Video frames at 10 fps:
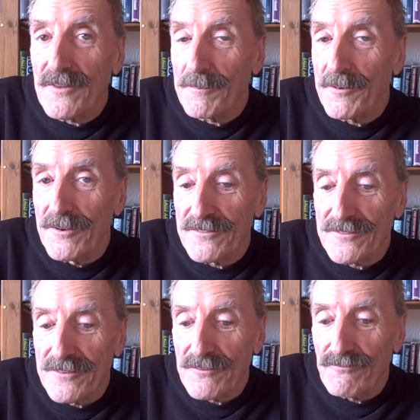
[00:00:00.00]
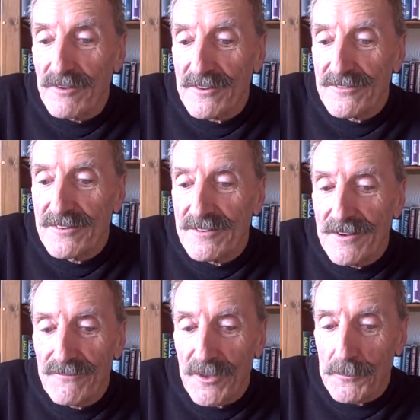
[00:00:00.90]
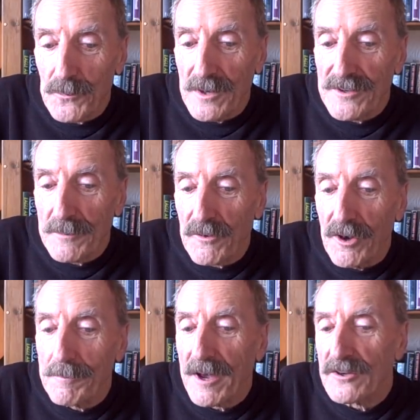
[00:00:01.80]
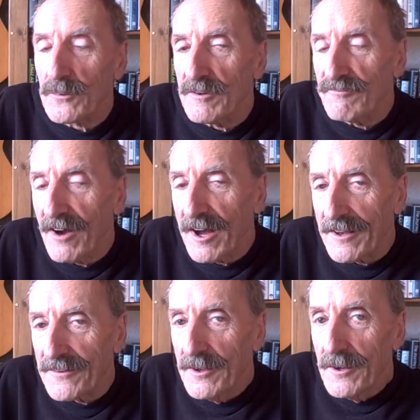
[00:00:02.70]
a person at risk if they were to end up going back to Iran,